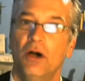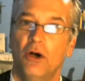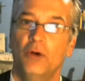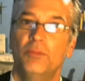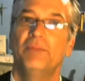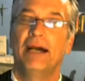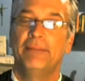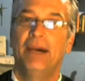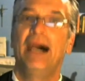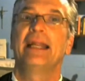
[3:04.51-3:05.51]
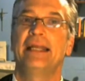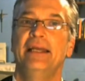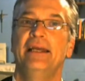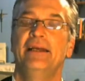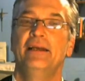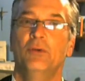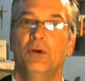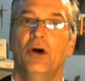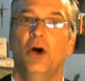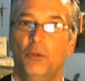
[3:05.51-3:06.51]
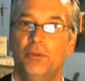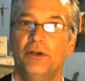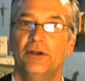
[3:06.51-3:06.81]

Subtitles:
hope." My body will hope.